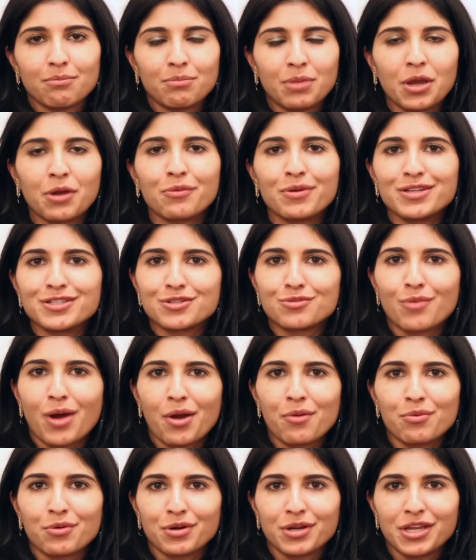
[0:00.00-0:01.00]
big reason
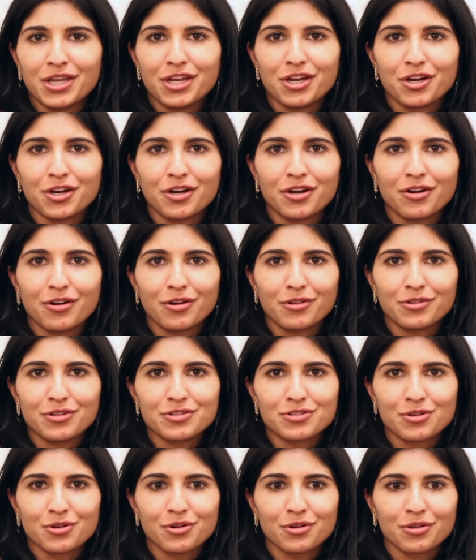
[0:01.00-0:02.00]
why we're here on
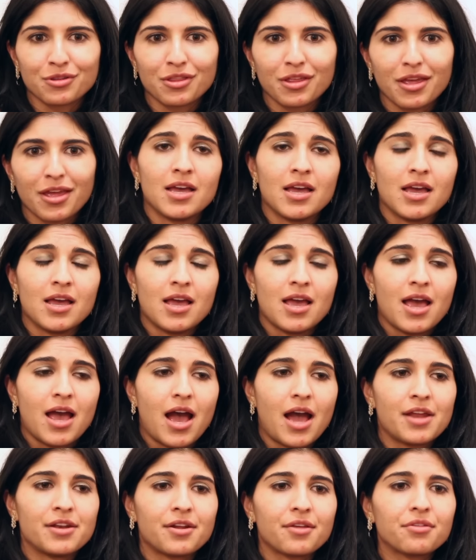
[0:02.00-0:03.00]
this earth.
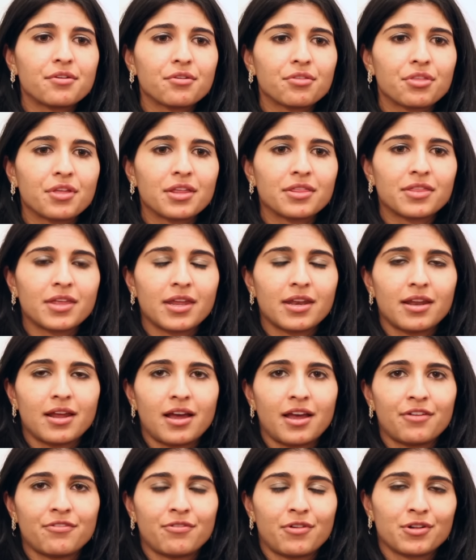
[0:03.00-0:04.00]
Another thing that
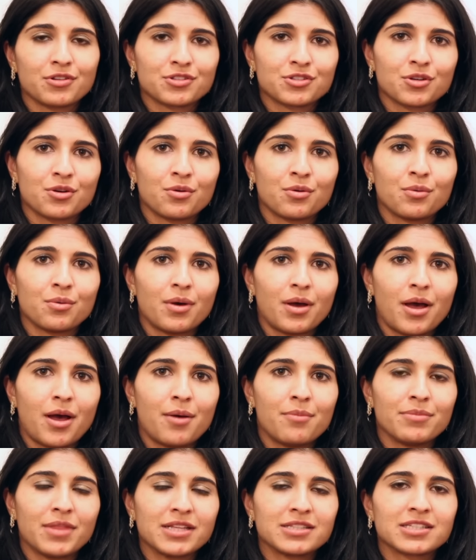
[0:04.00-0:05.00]
I've also,
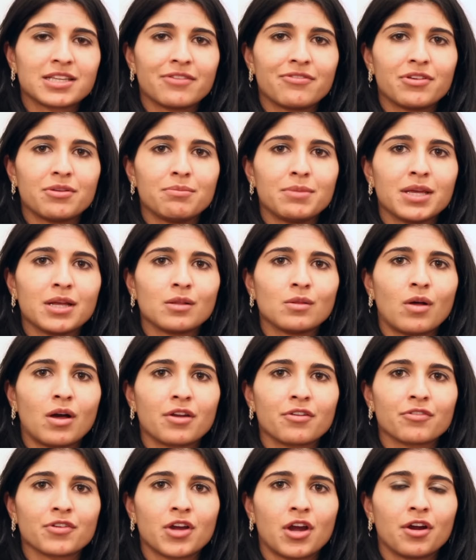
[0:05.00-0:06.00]
that's given me a
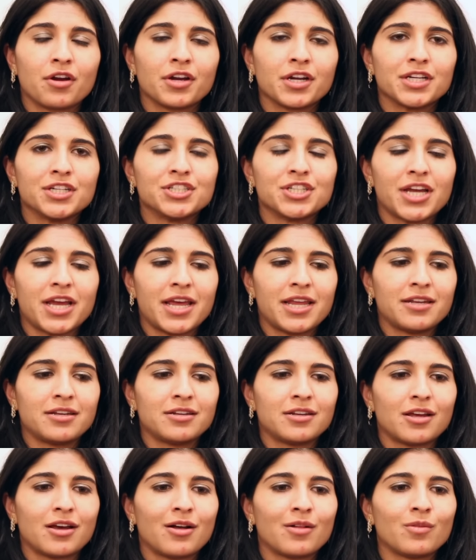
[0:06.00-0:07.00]
lot of courage
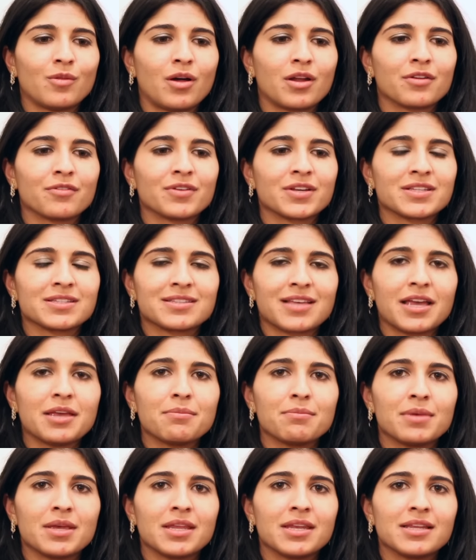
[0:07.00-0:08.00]
and a lot of
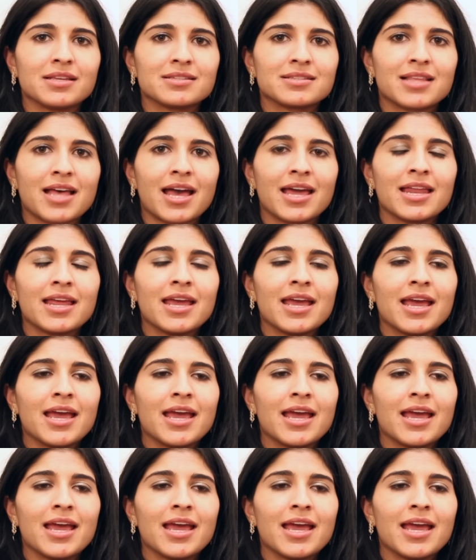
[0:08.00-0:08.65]
excitement is that